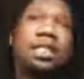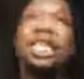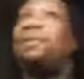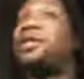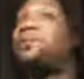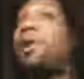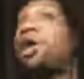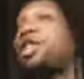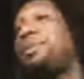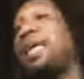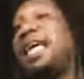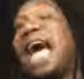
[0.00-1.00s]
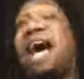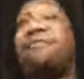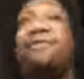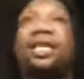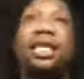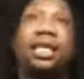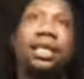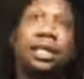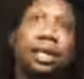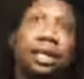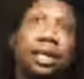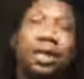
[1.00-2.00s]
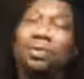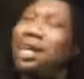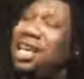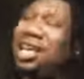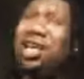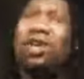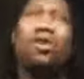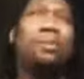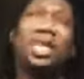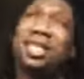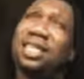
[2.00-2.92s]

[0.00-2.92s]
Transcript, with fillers: Deepest part to being African is being human.